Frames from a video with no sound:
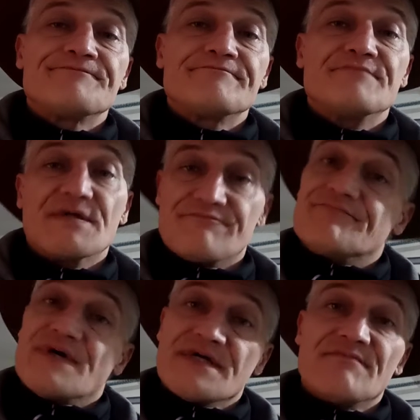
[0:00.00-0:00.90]
but
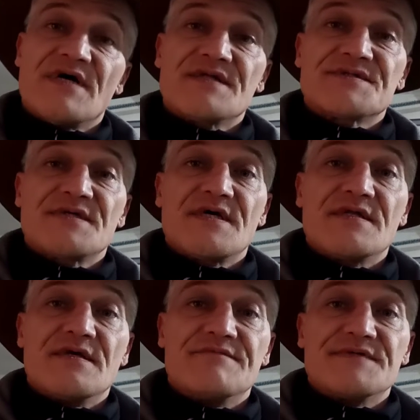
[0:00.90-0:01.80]
buddy of mine
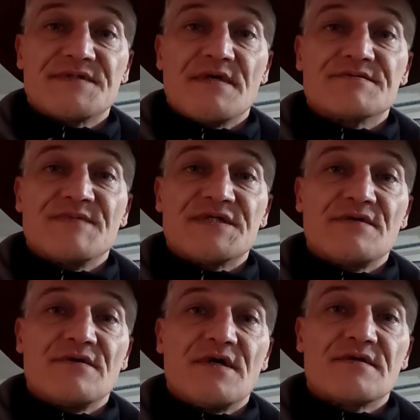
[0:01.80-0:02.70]
said if he sends me
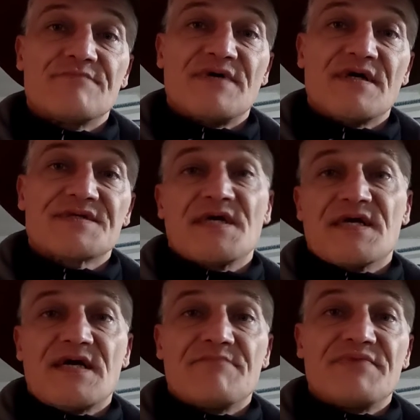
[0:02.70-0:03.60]
$200, I
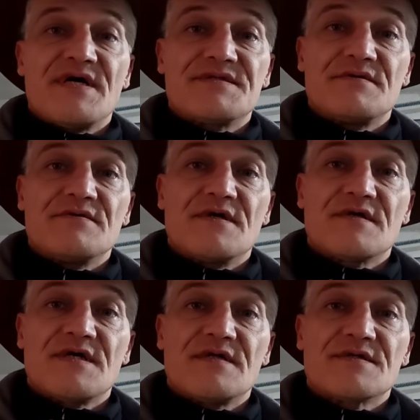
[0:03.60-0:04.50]
got to buy
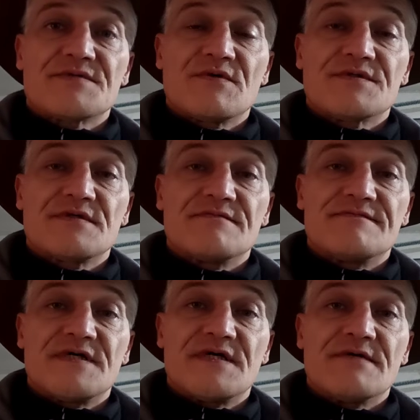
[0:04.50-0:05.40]
$200 worth of
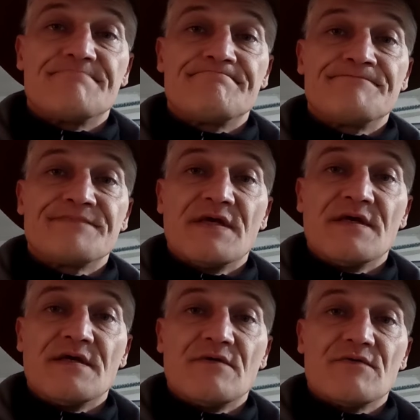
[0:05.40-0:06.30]

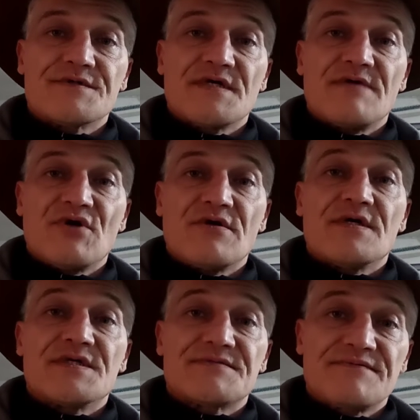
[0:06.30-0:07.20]

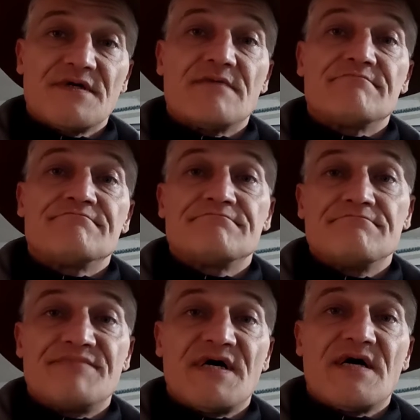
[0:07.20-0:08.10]
MREs from
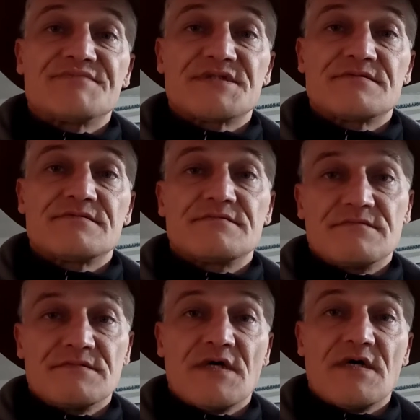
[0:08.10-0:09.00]
Bob's
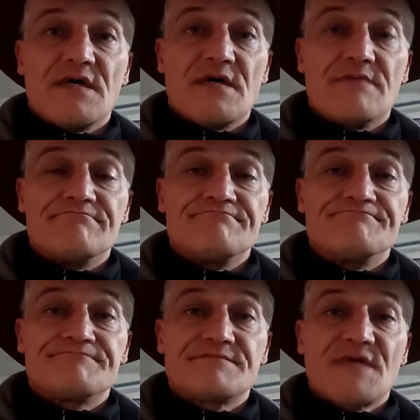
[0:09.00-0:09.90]
uh,
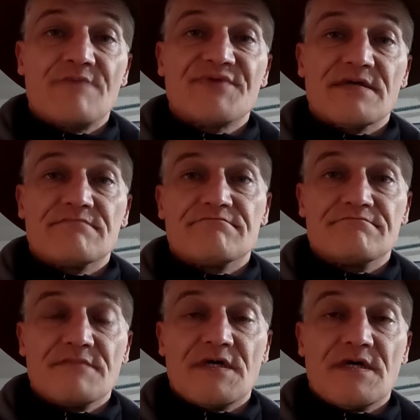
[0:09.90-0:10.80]
company,
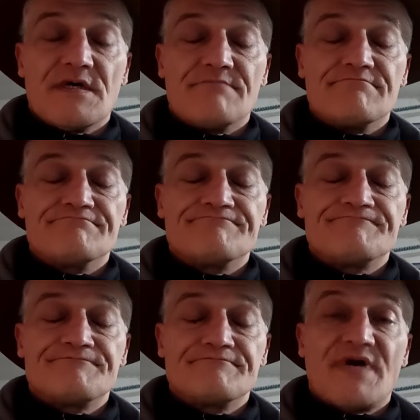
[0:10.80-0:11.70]
um,
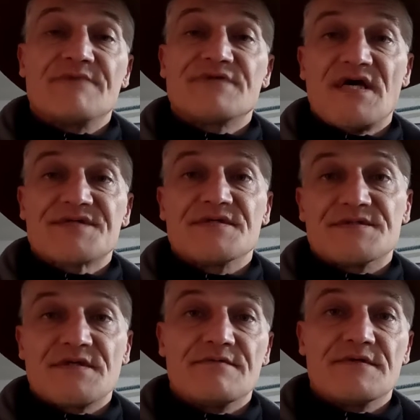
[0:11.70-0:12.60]
Bob Gaskins
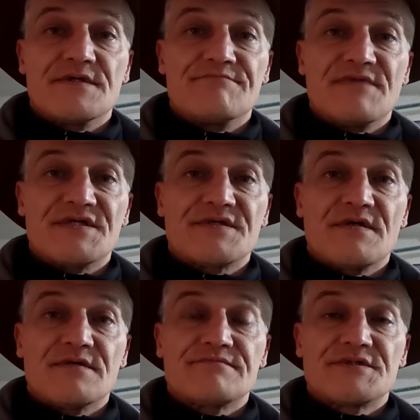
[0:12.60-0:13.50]
over at
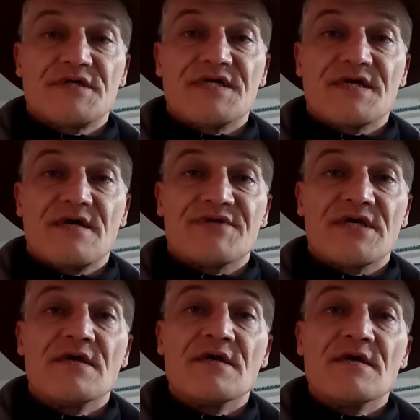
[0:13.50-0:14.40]
Minotaur Trading Company.
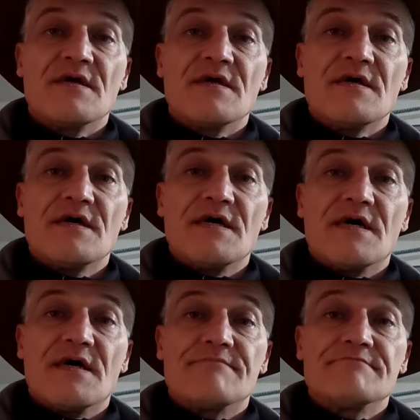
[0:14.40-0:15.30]

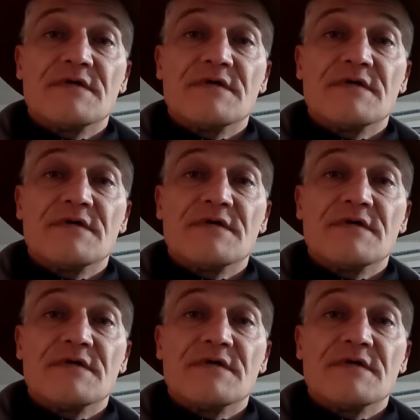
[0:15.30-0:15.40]
Uh,